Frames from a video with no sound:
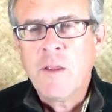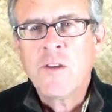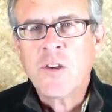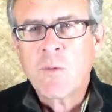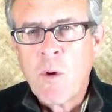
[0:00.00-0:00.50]

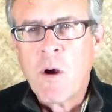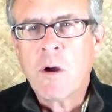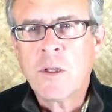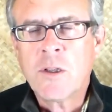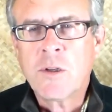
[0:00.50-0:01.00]
This is
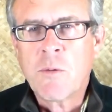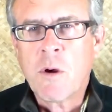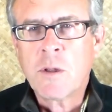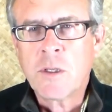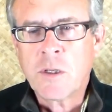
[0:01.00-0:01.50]
wrong, this is
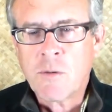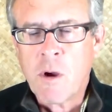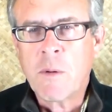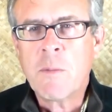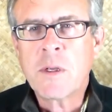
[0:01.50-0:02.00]
wrong, this is
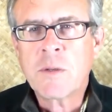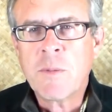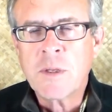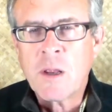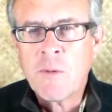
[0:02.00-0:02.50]
wrong, we
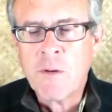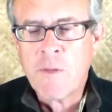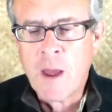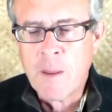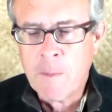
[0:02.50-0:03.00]
must, we must get rid
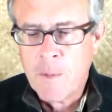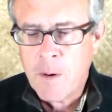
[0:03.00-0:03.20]
of that.